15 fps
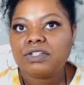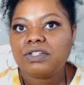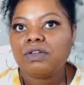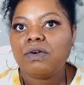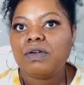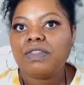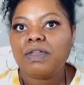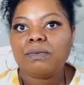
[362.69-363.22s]

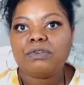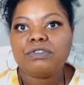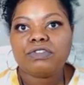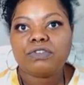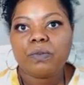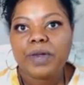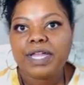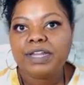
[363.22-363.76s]
to and they were
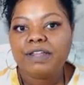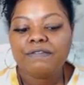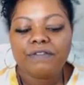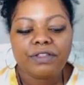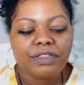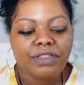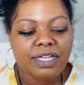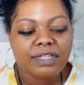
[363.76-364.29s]
just waiting
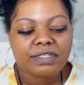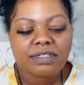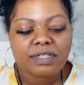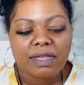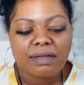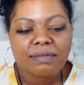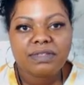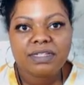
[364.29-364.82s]
for things to
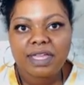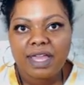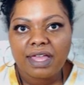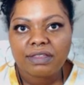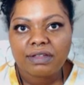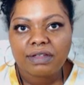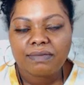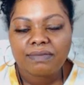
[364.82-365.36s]
come
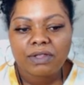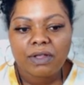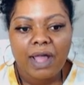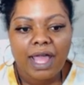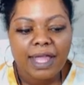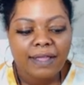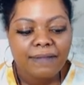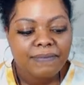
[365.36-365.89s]
together,
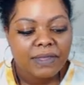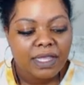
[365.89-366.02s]
okay?